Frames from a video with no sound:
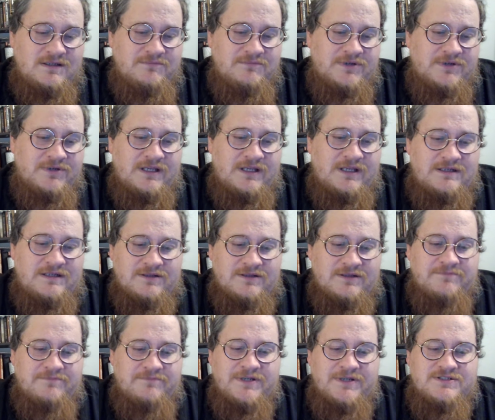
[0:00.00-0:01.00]
but
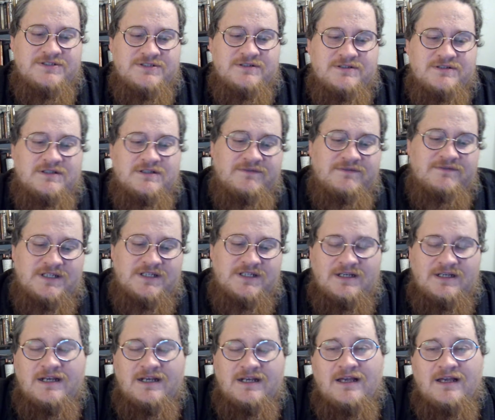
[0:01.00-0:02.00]
another picture of
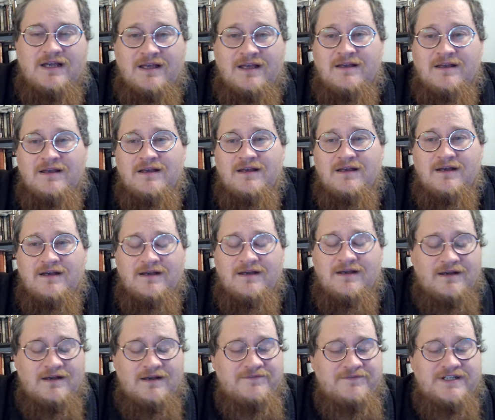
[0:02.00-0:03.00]

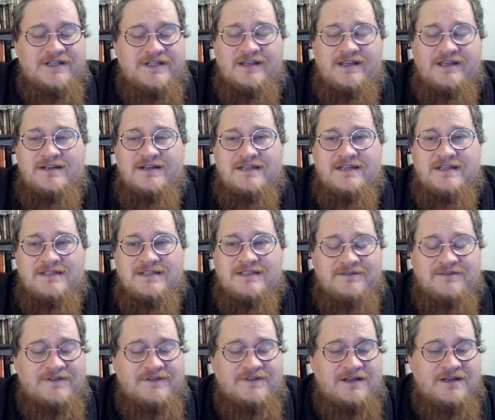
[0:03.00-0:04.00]
an
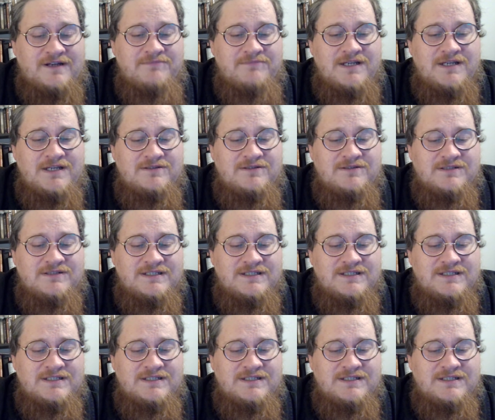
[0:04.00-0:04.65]
unidentified male